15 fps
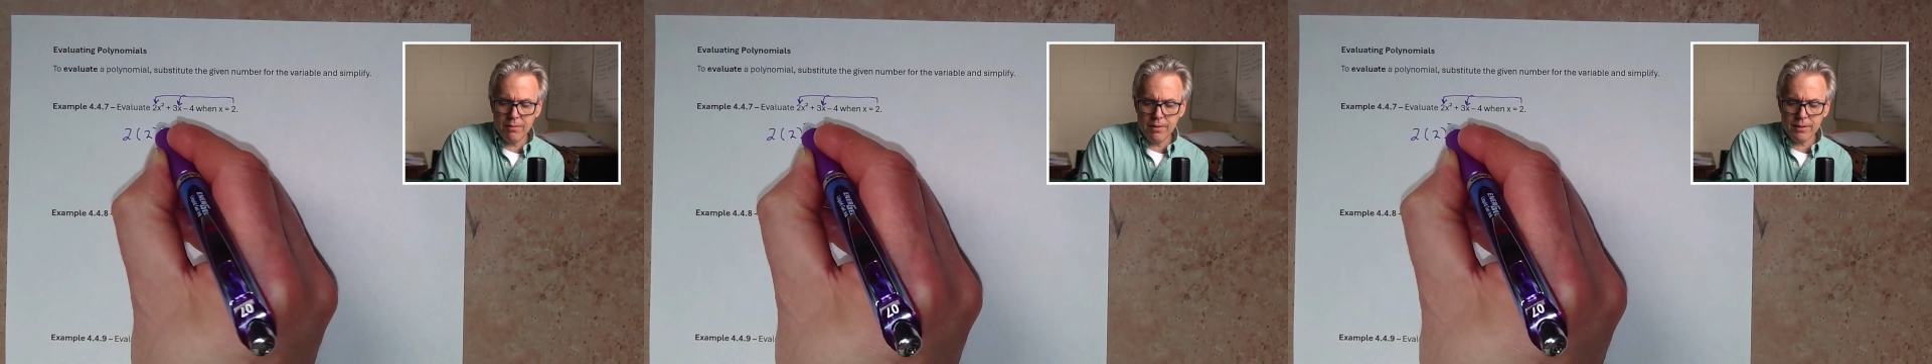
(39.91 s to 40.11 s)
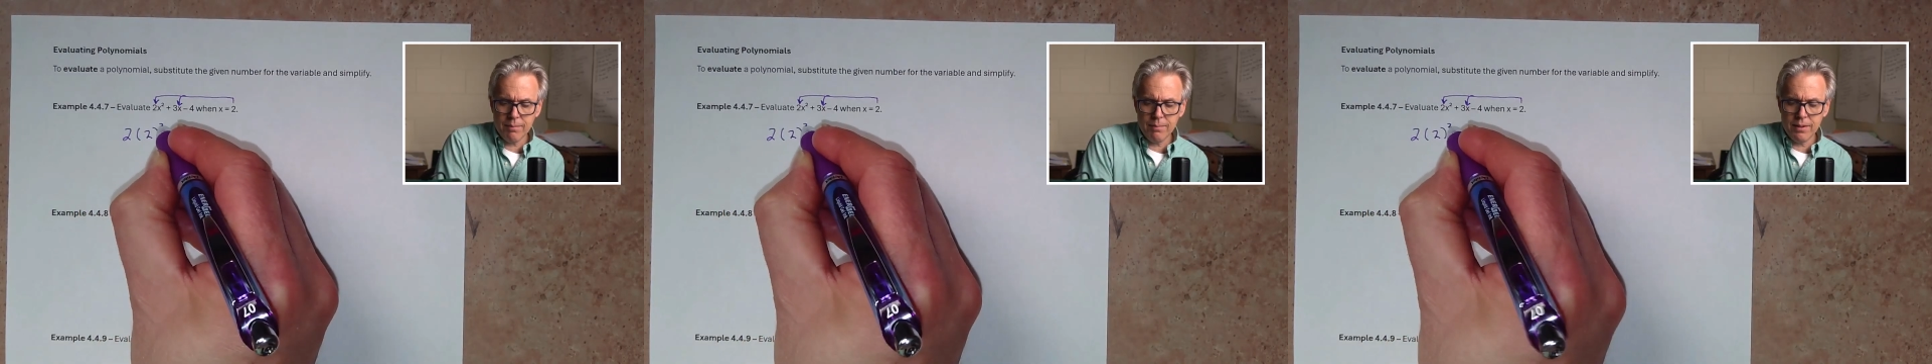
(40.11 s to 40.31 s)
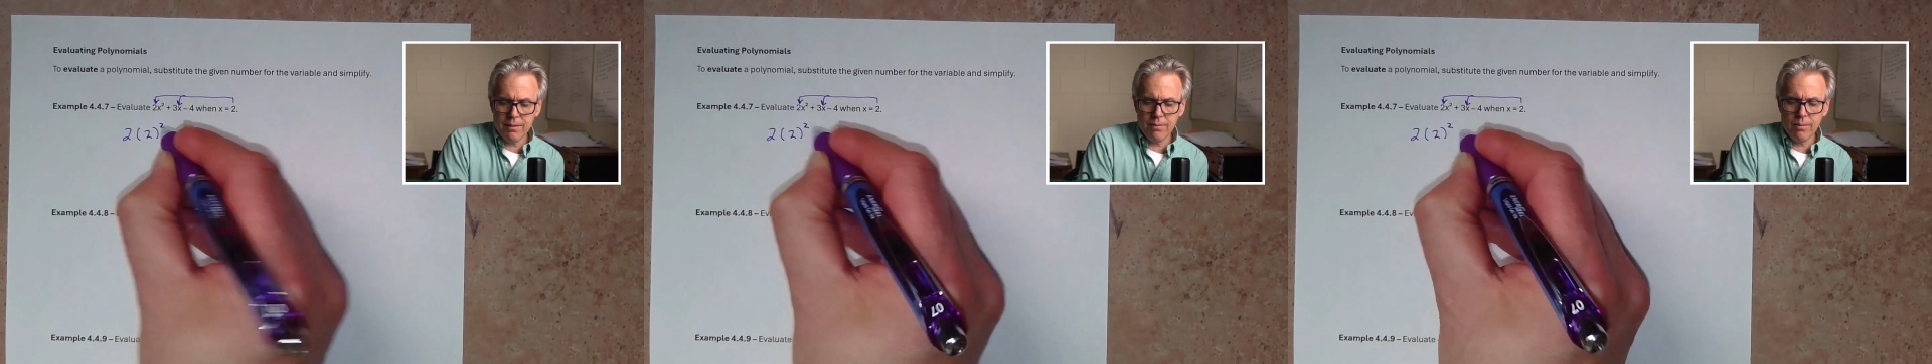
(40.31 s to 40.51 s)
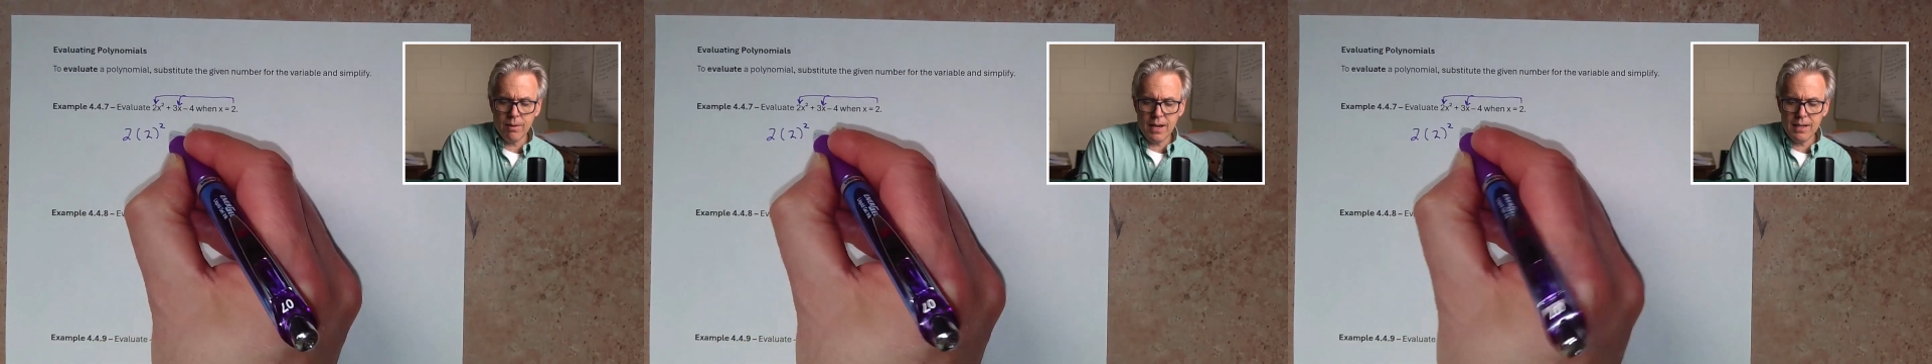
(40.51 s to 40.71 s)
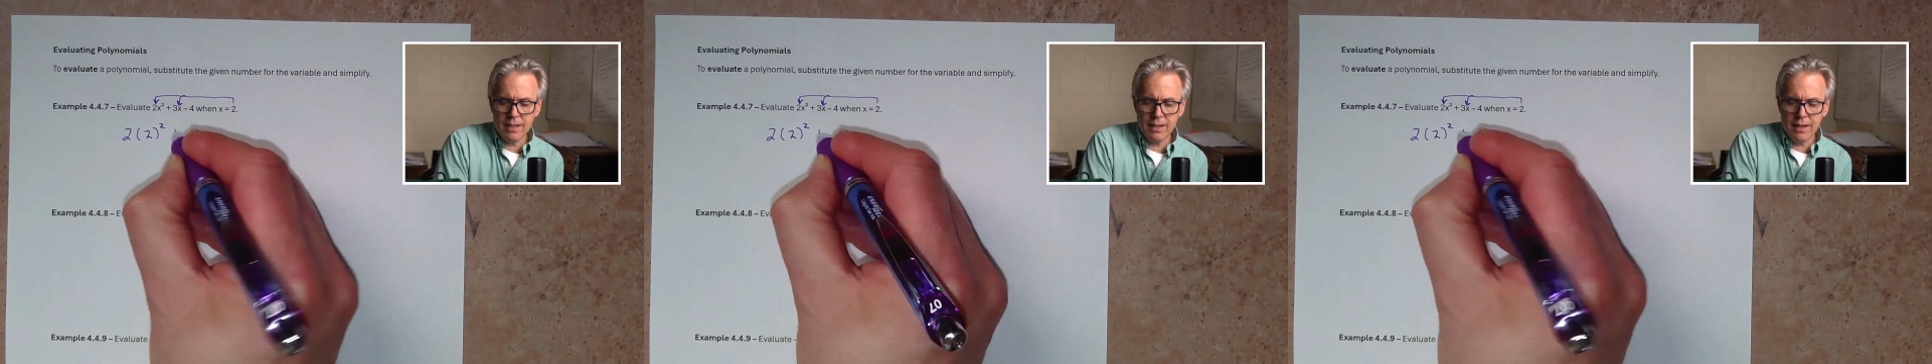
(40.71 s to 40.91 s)
recommend
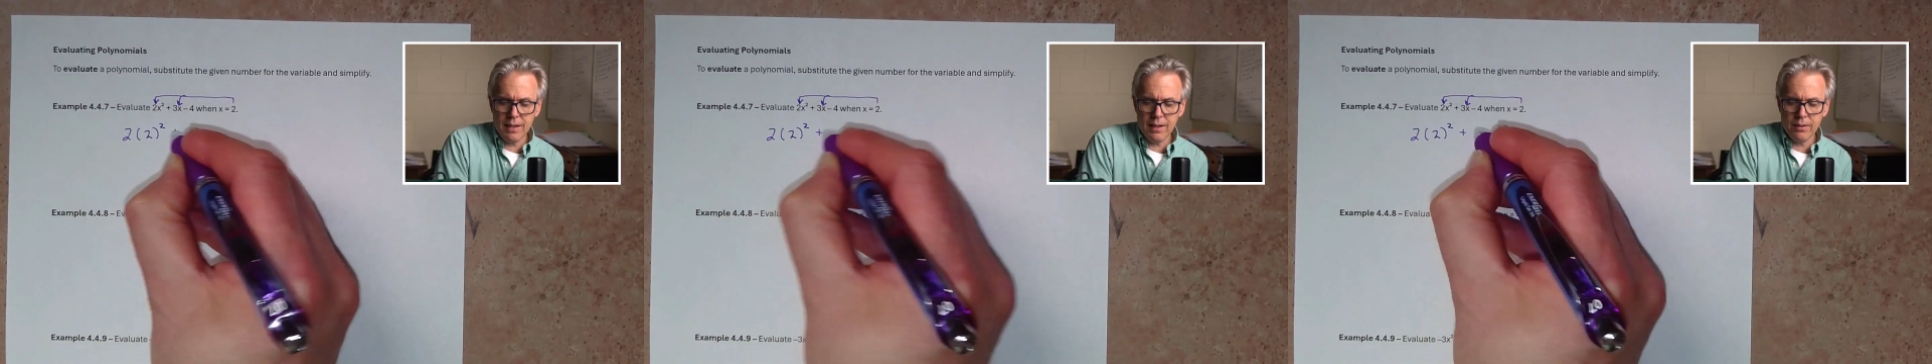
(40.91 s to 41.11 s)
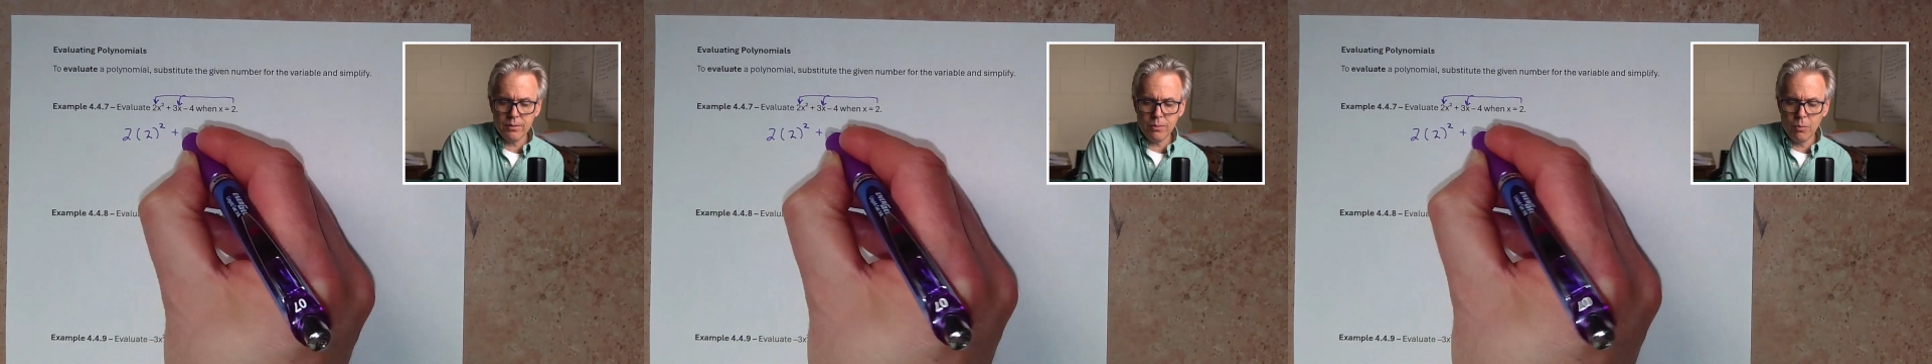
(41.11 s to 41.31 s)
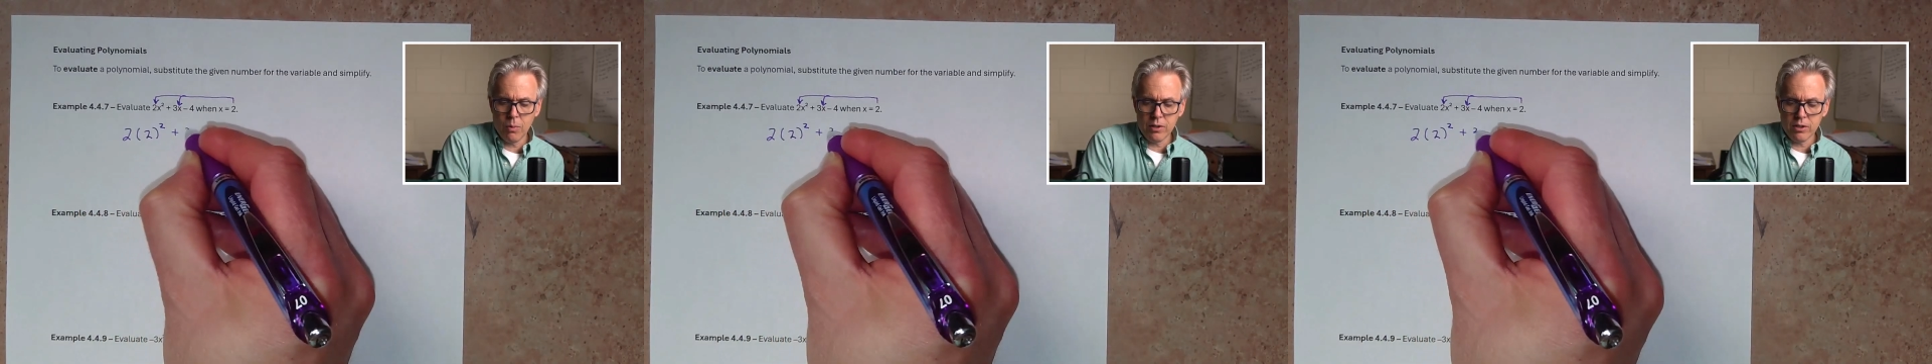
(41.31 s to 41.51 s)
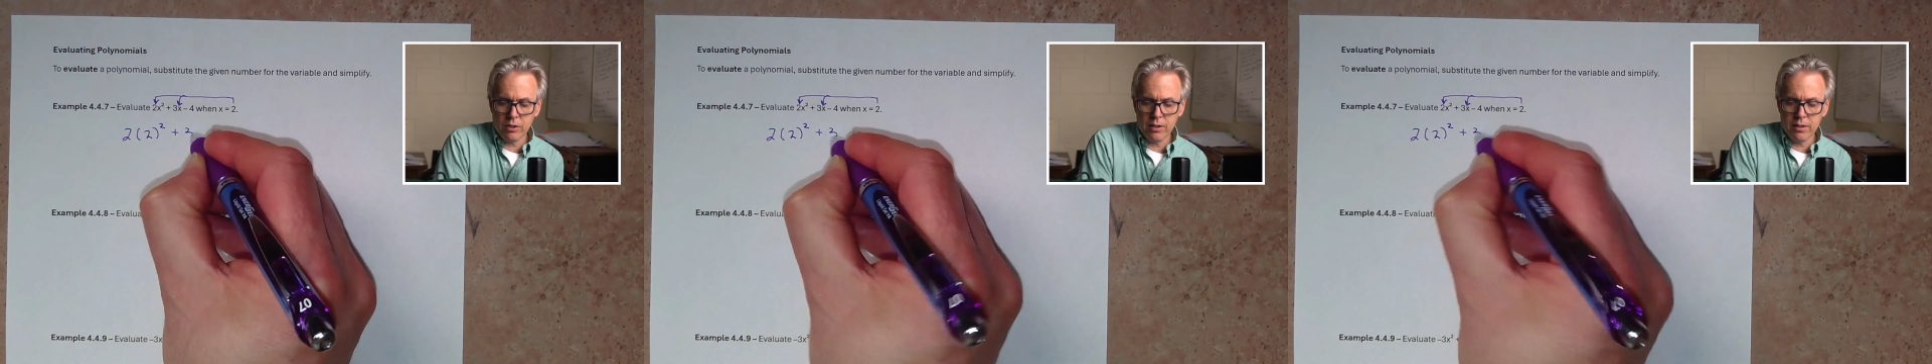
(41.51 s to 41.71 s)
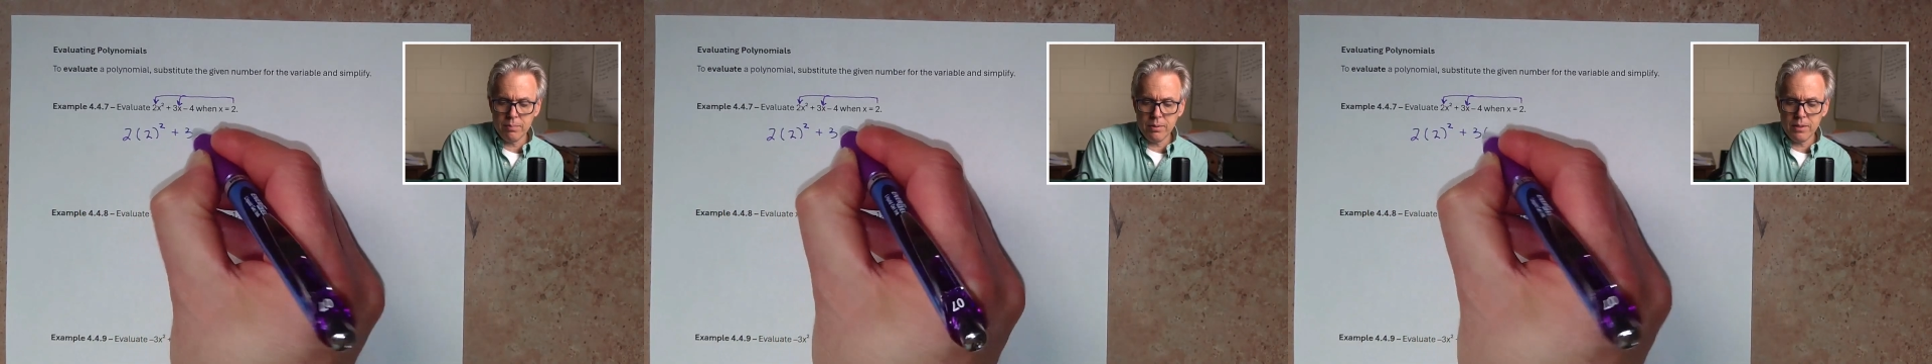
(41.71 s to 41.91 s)
writing out what you're
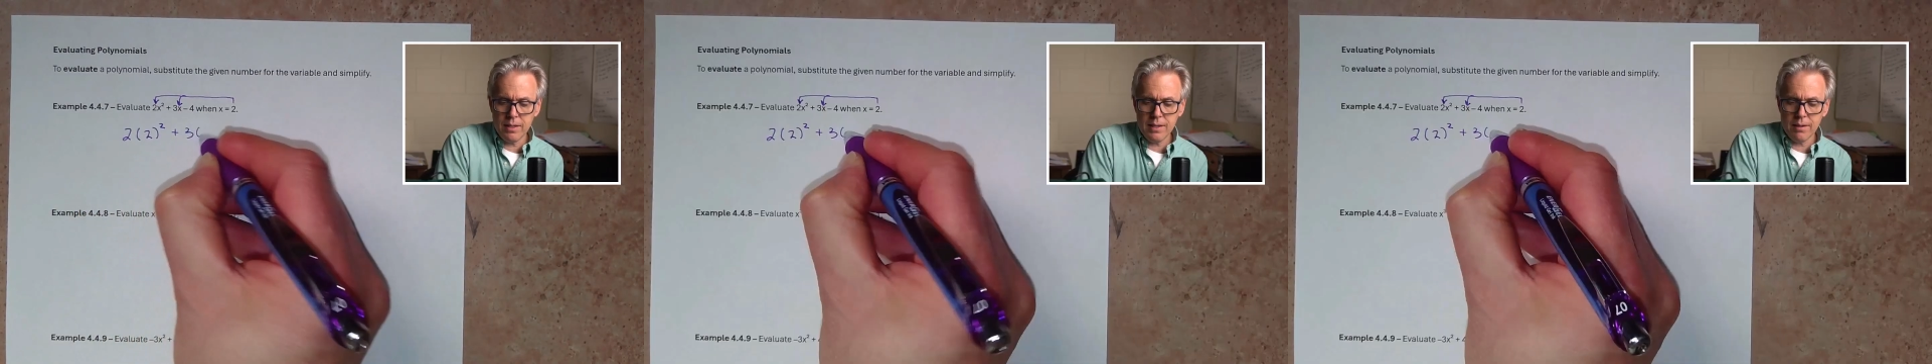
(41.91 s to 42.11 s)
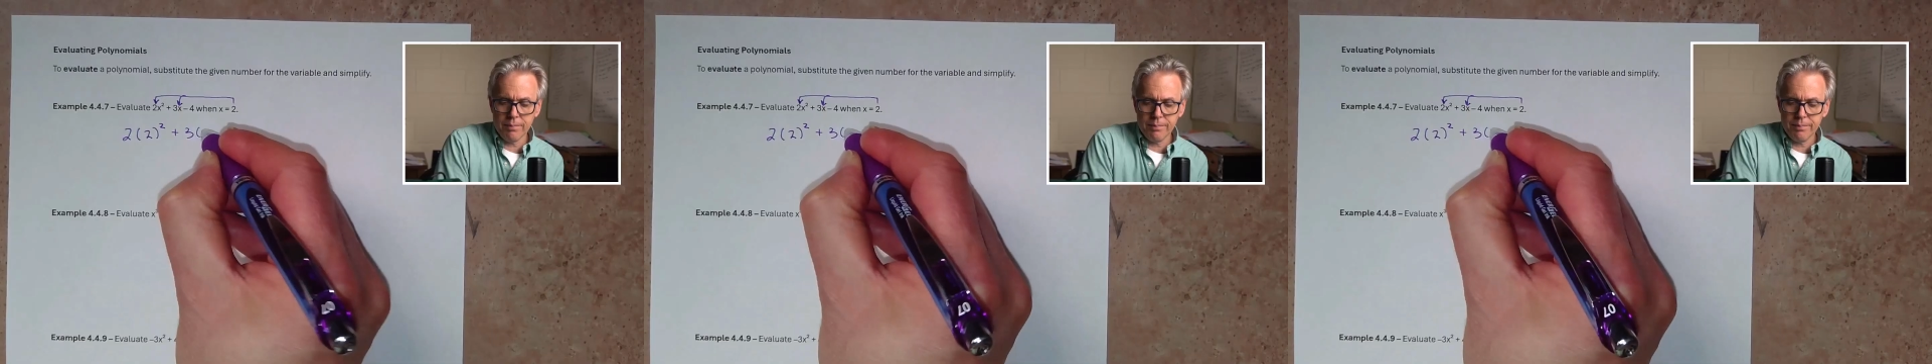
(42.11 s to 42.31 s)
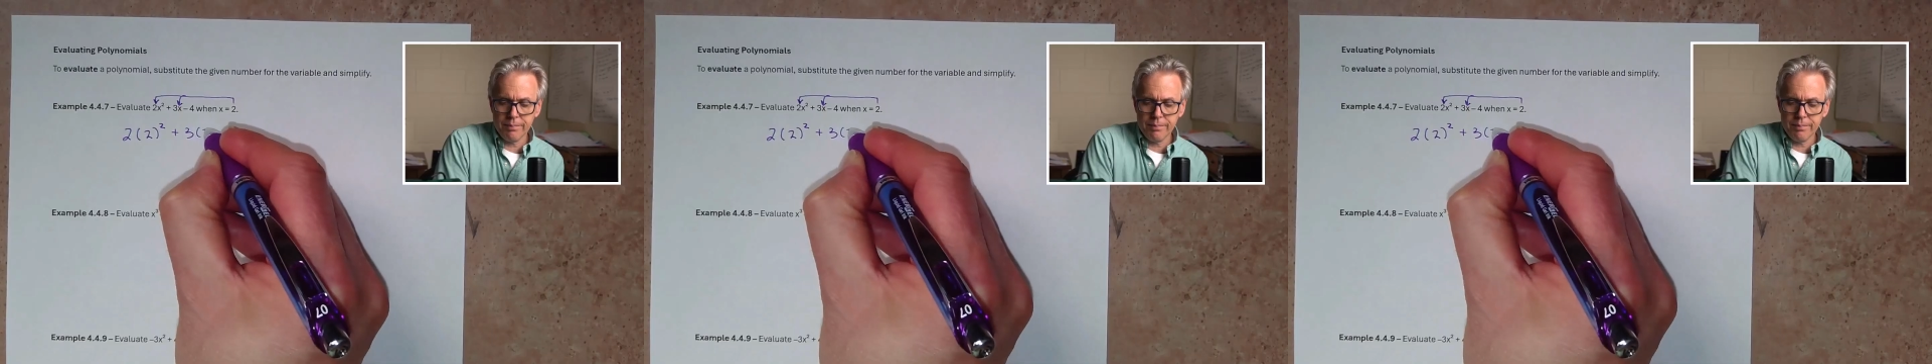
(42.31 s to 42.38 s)
going to put in.